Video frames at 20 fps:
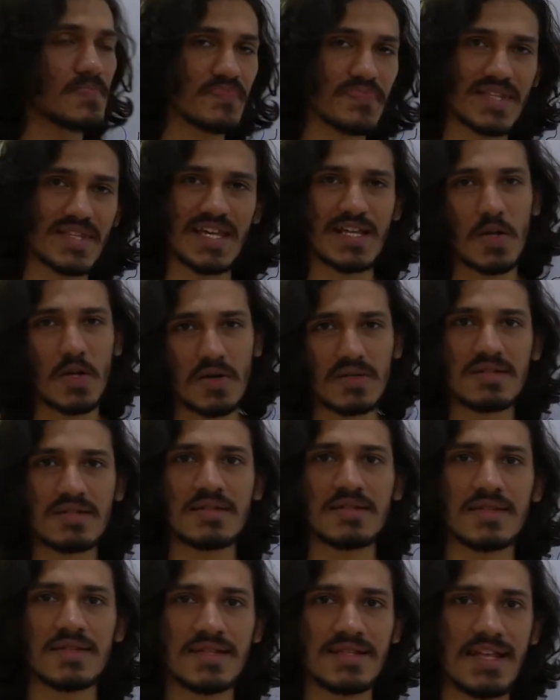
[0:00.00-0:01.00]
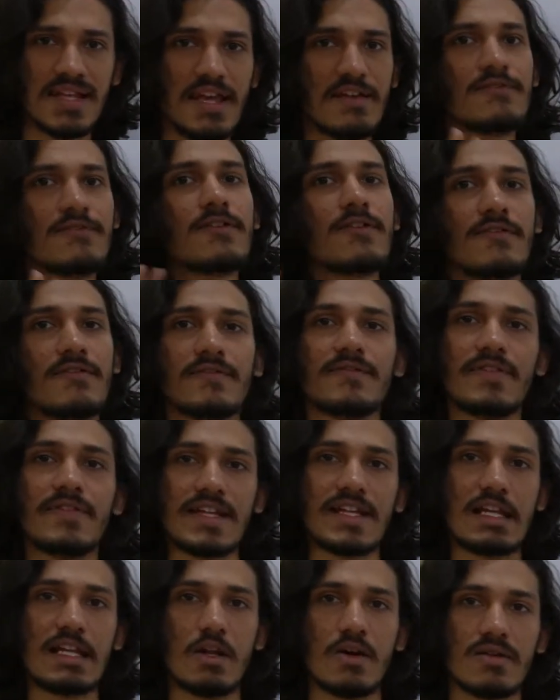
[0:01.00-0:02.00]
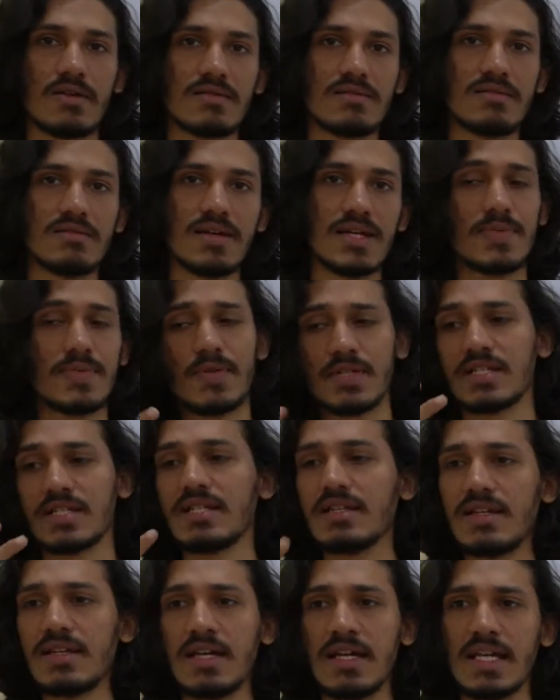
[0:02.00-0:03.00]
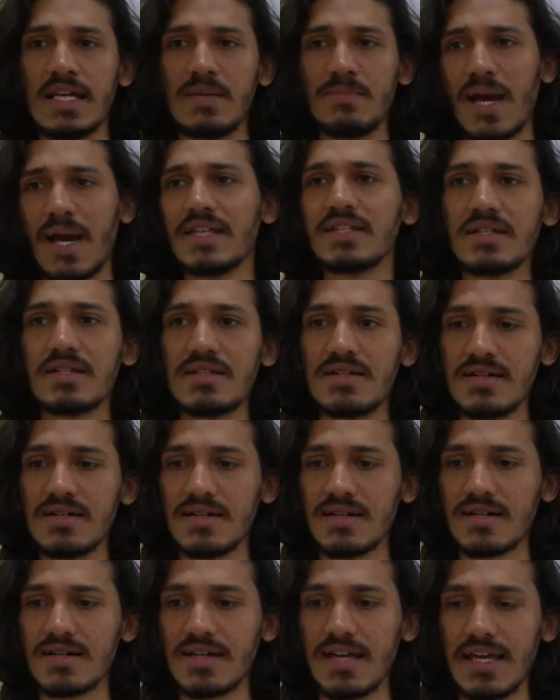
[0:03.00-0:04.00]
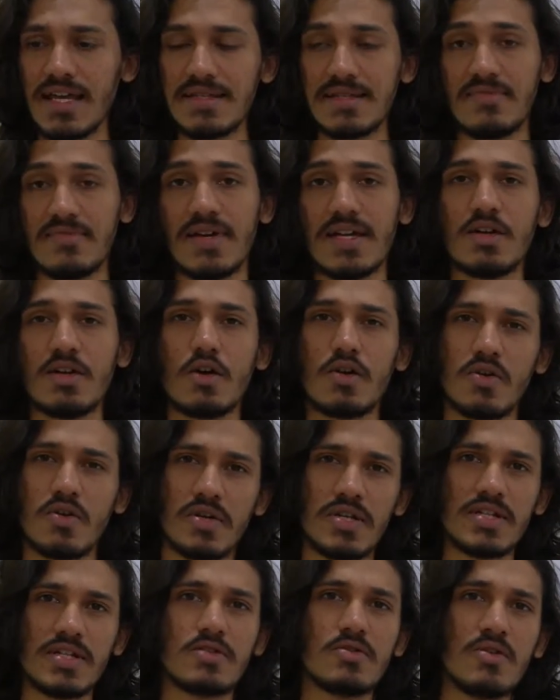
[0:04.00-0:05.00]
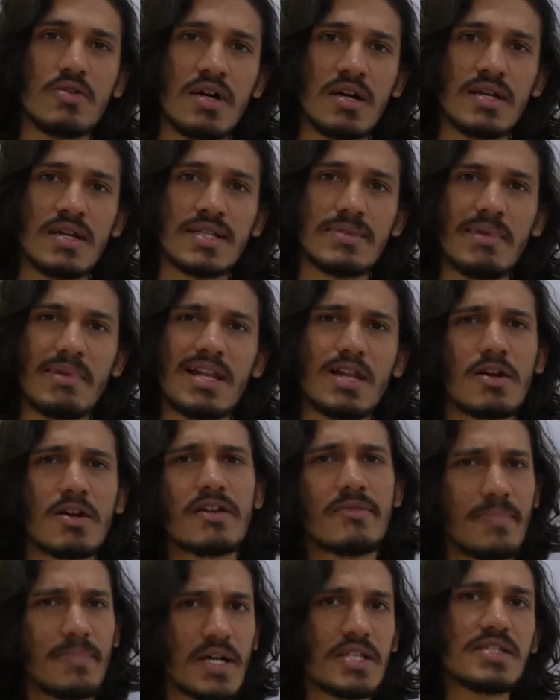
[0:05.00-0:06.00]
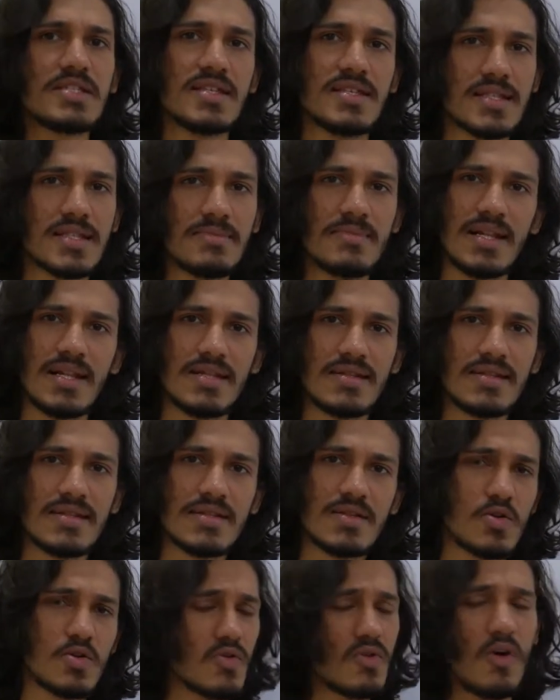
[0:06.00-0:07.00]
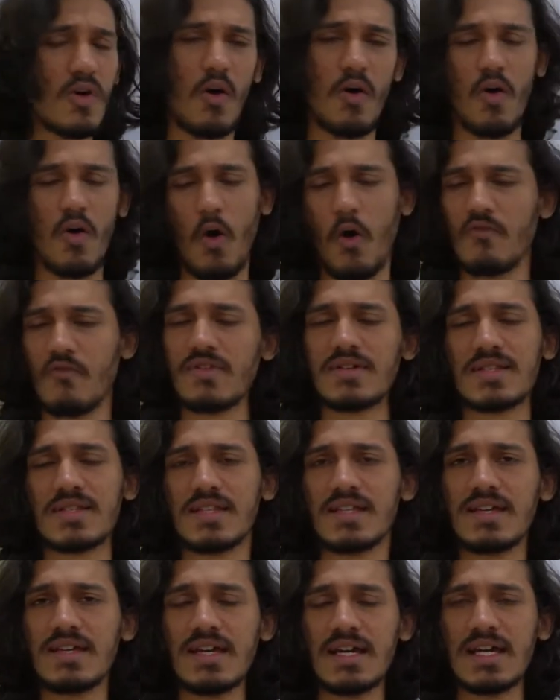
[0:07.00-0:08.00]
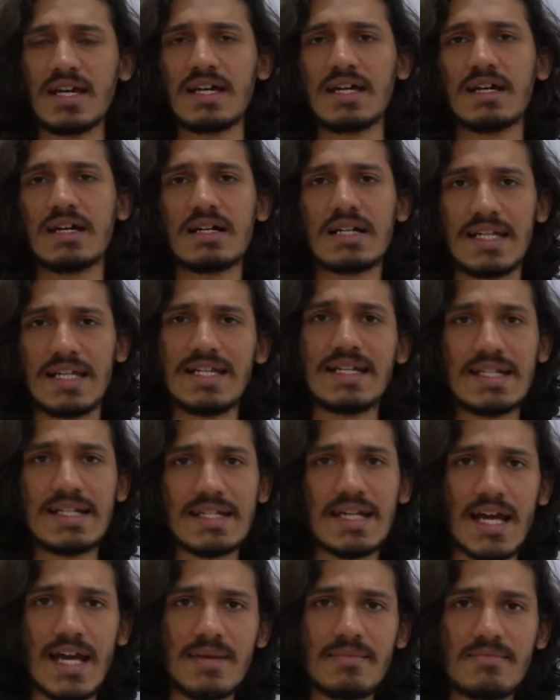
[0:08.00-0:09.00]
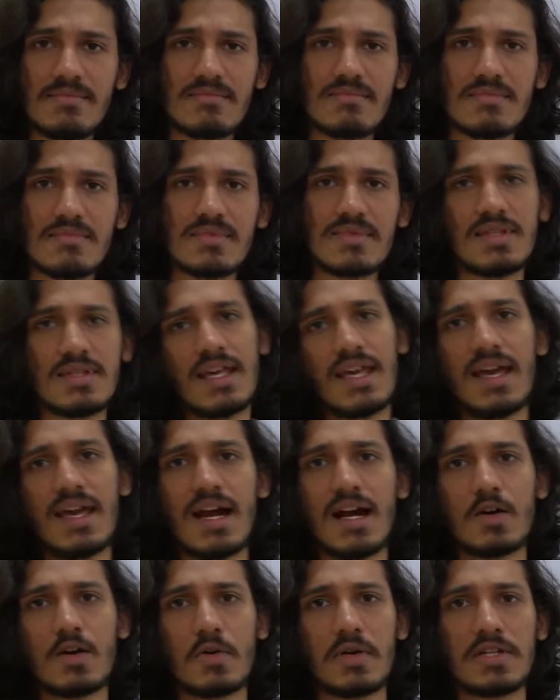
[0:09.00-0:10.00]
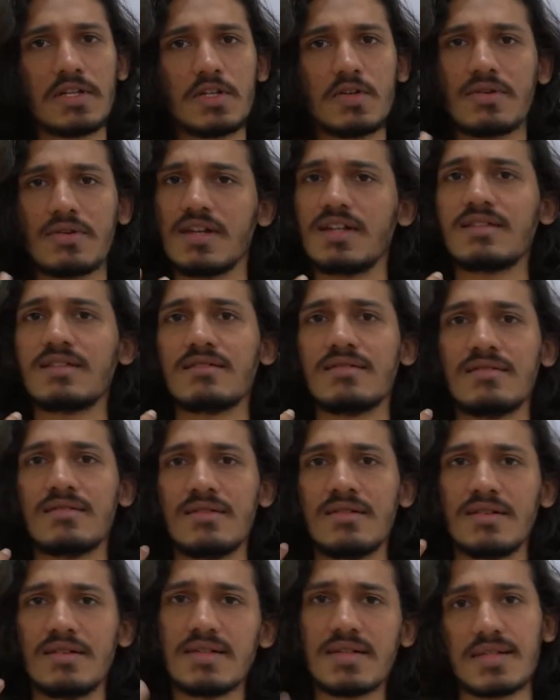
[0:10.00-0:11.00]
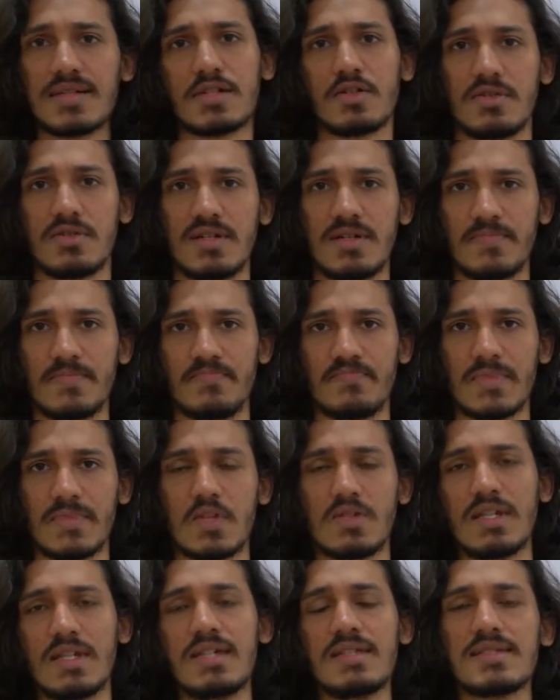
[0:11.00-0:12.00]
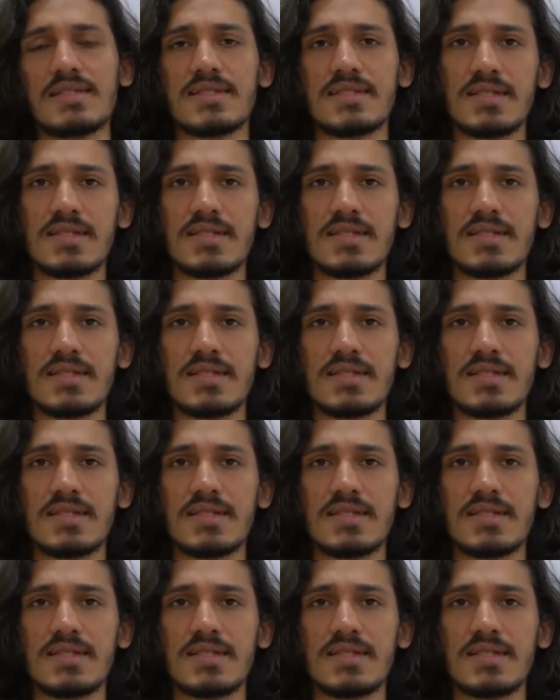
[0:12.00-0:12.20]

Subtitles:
cannot stay for very long. Especially imagine a case where you're going to smell a lot of pungent smells. So obviously in time they are going to get destroyed. So these